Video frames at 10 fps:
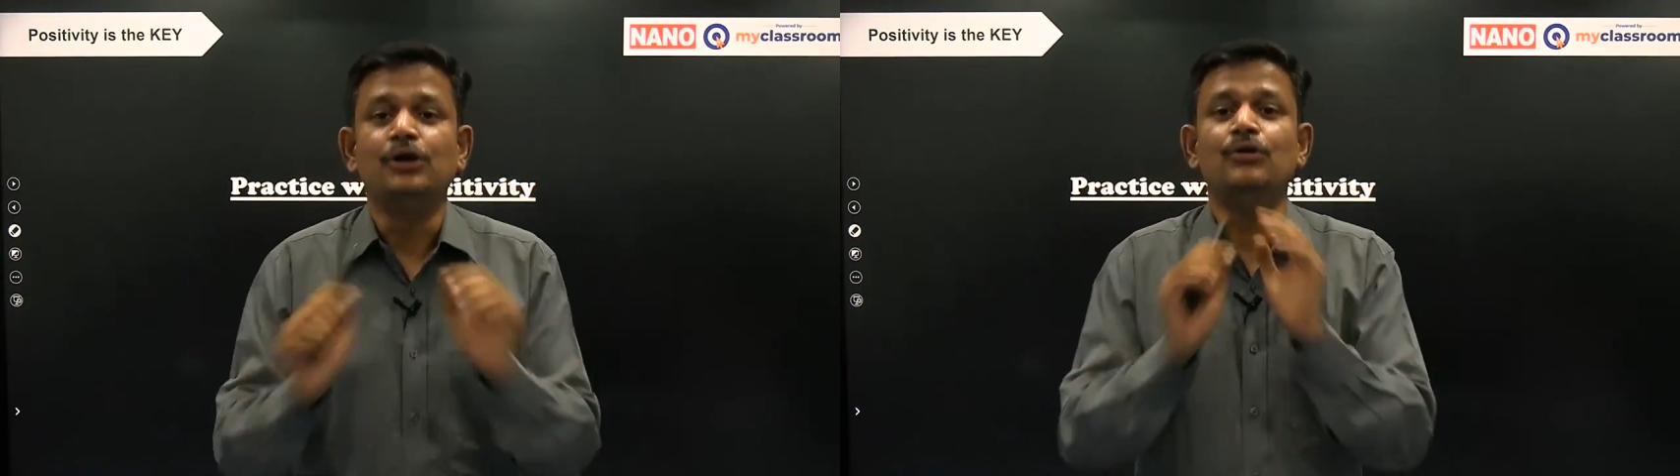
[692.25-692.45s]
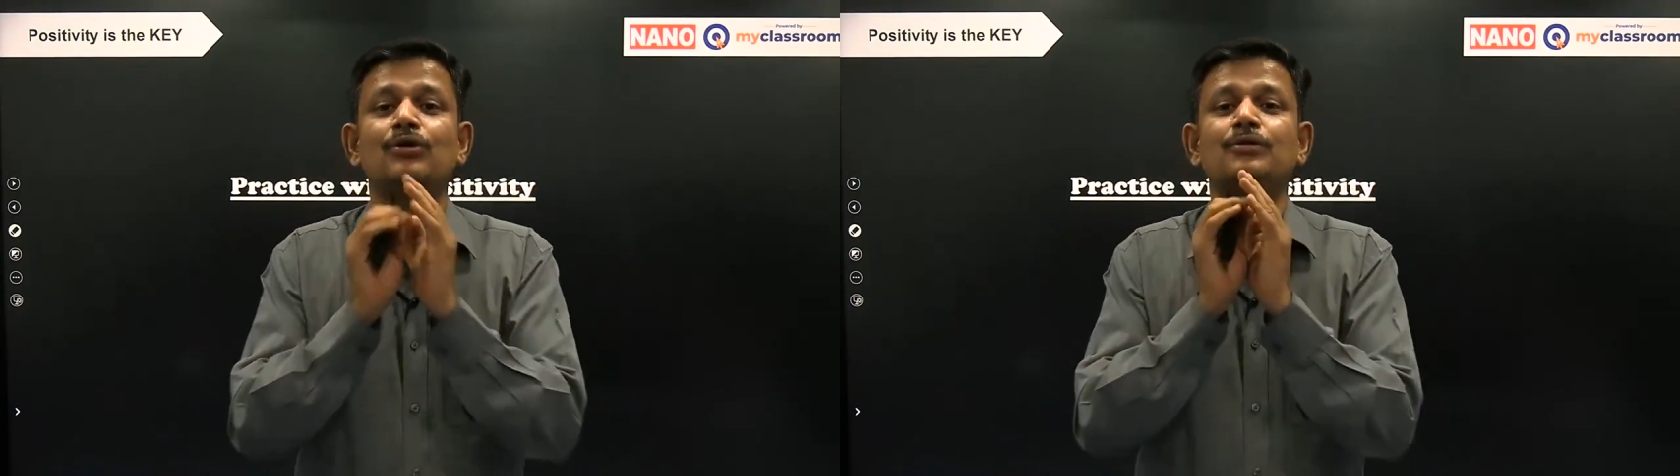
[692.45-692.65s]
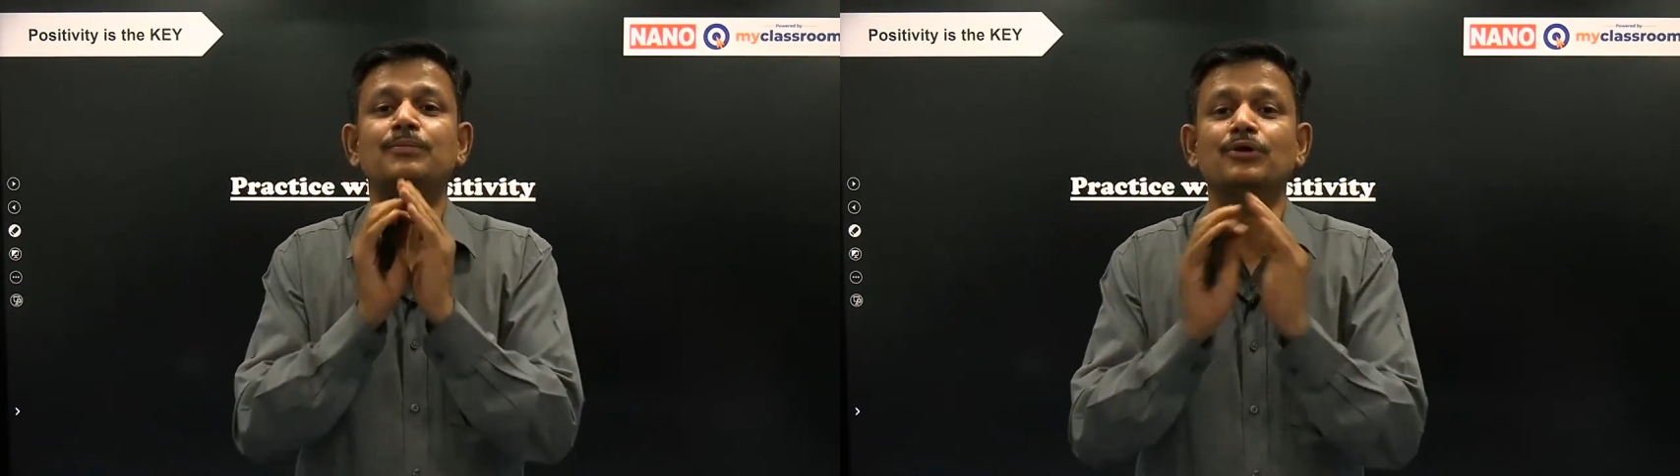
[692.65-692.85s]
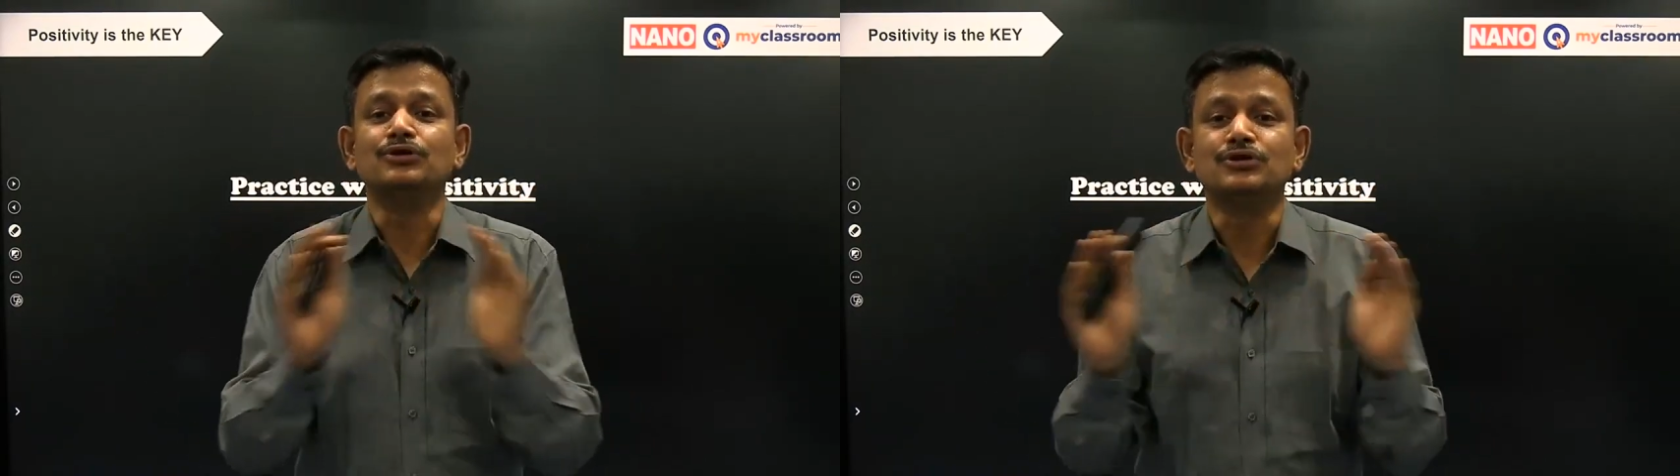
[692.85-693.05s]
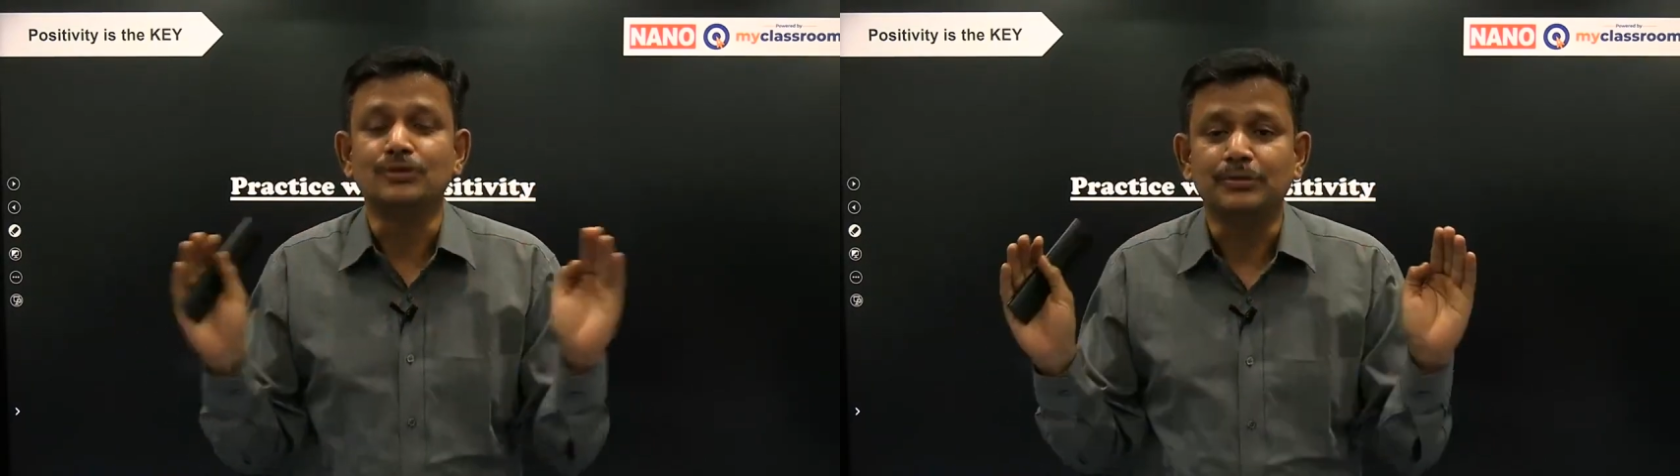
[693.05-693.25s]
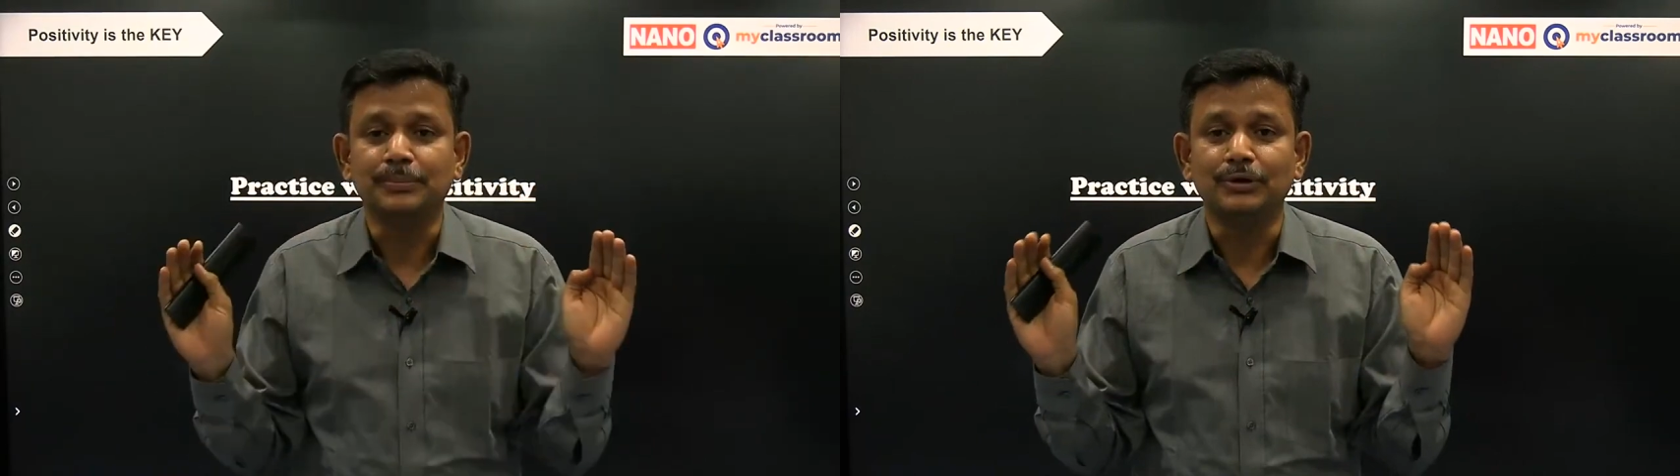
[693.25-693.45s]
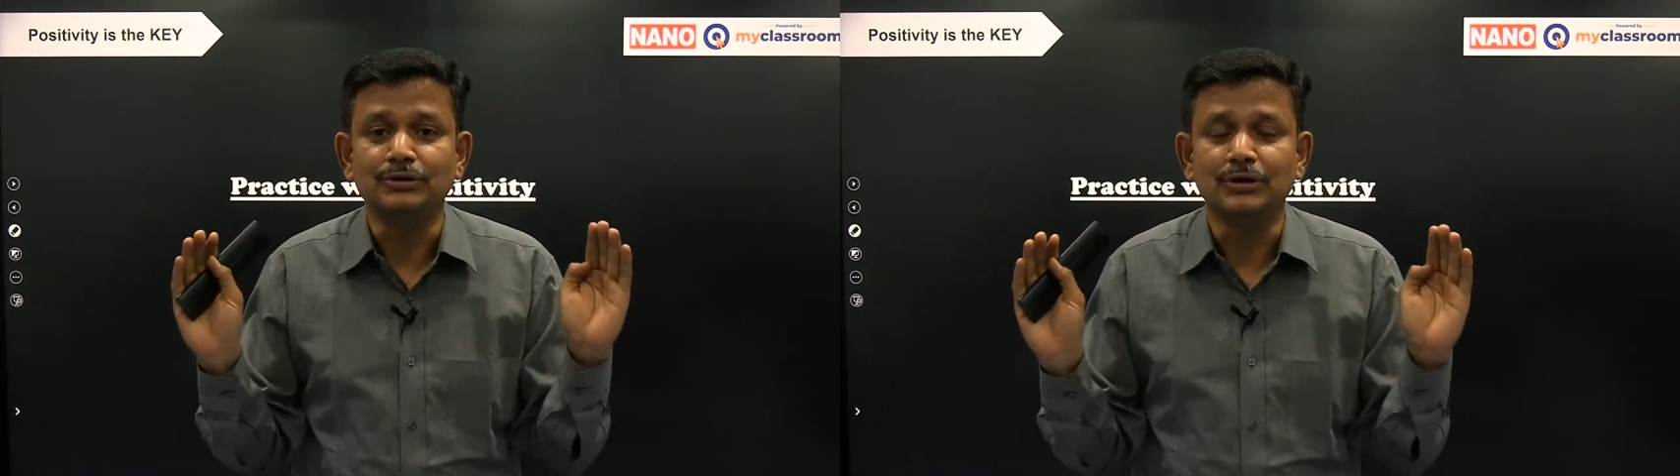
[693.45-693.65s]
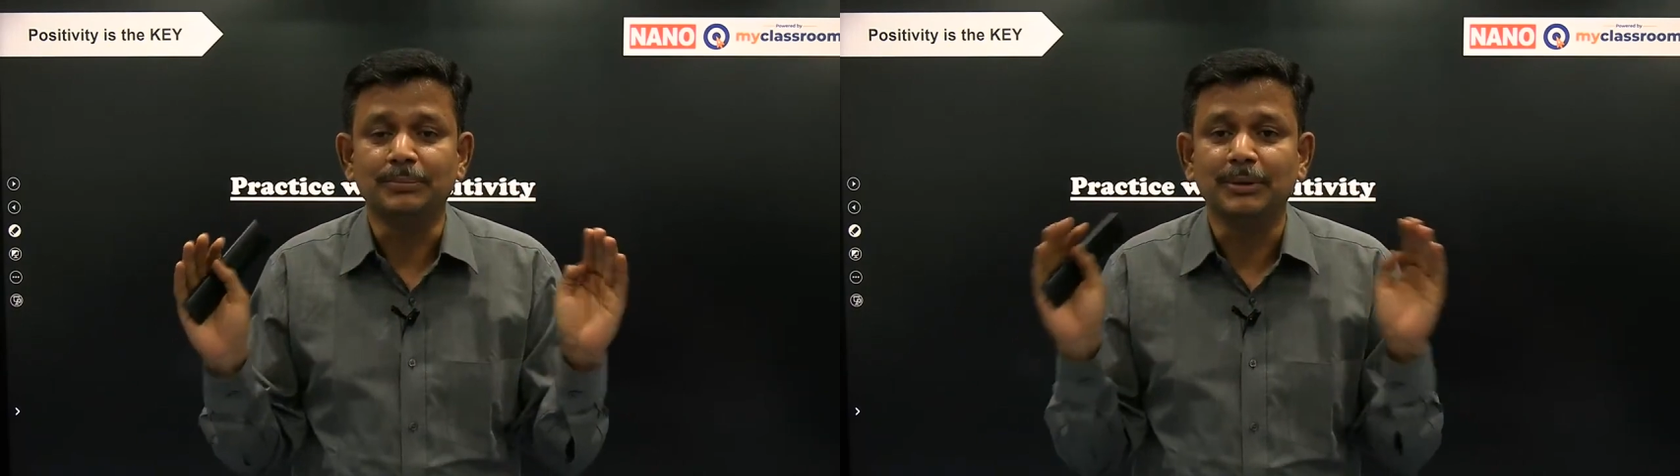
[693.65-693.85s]
don't
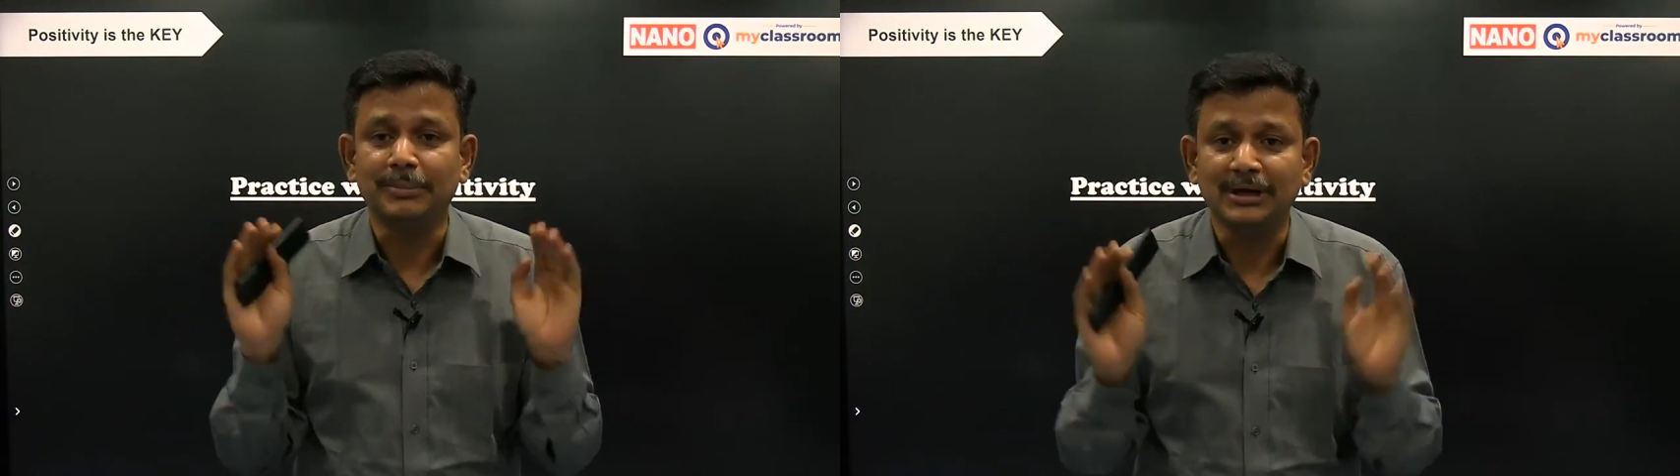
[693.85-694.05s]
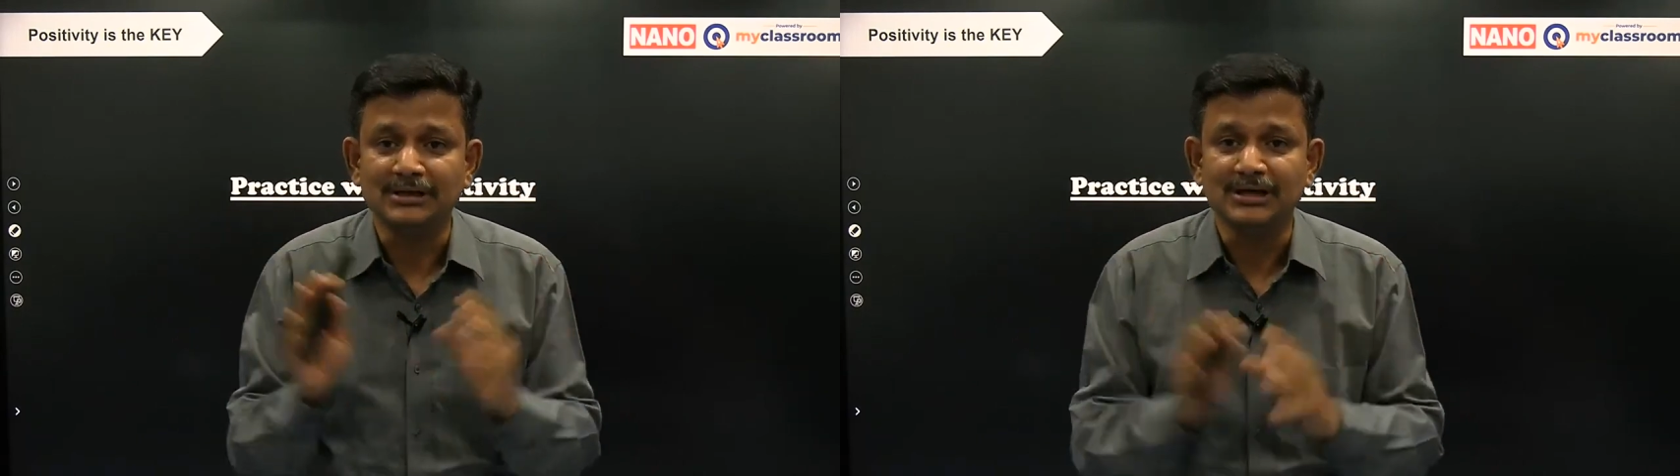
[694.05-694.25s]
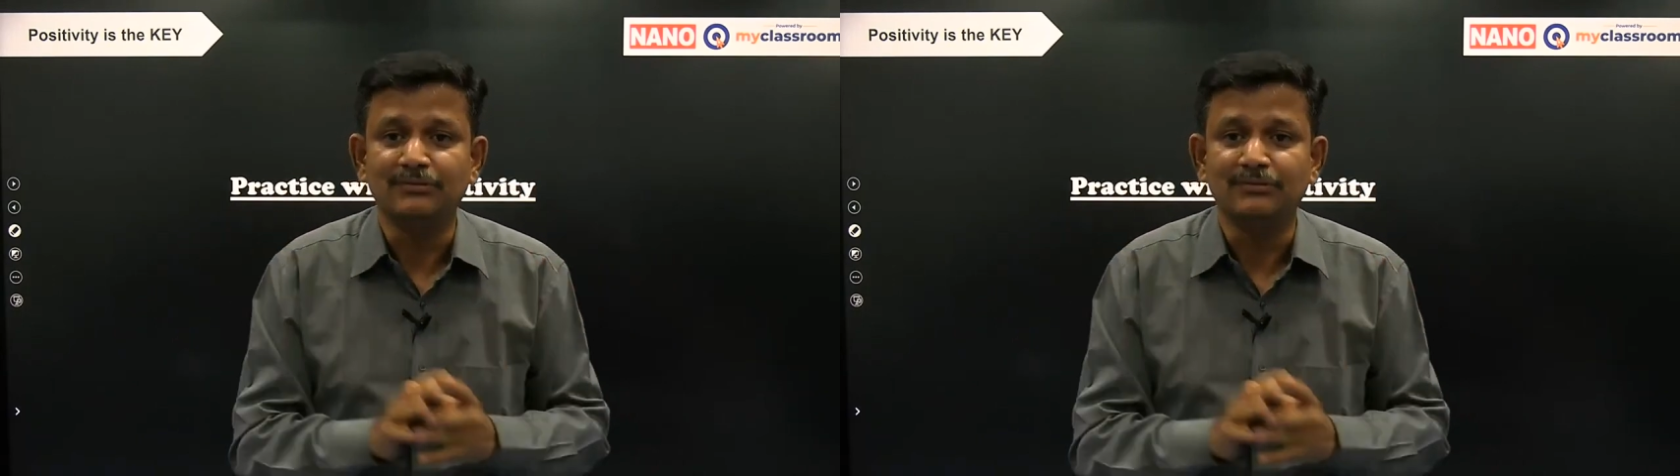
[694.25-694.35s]
postpone your preparation.